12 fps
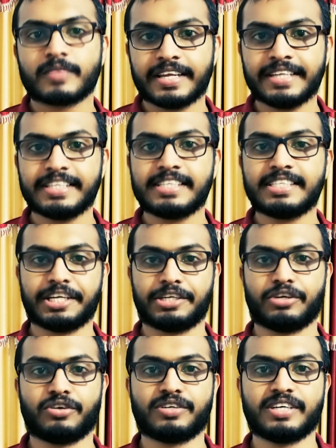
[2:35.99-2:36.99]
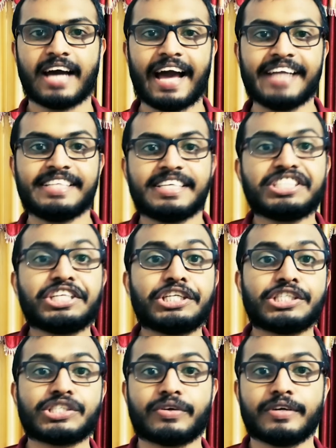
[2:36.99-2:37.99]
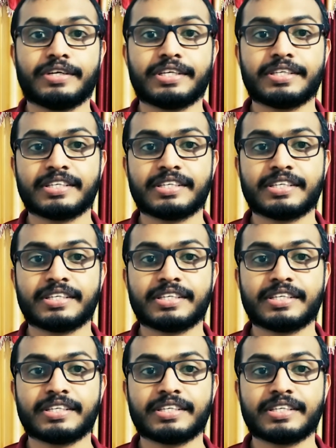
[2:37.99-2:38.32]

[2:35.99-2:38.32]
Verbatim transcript: in this TikTok I just installed